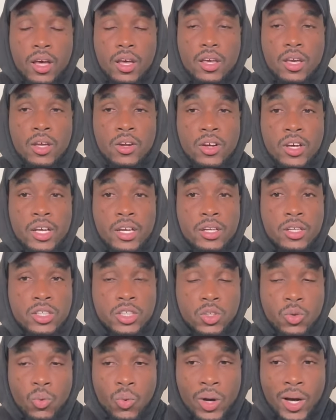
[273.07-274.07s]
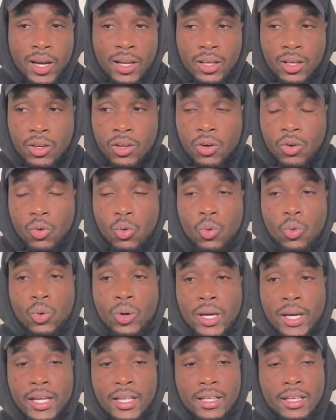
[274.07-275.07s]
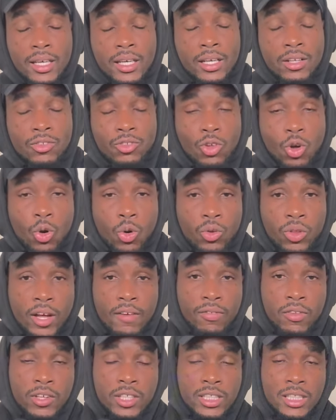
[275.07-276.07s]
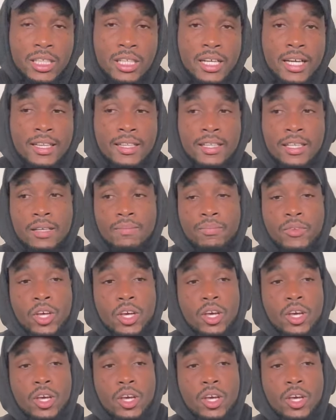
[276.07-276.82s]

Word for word: you know, in the squad, you know, who get kicked out of the senior team,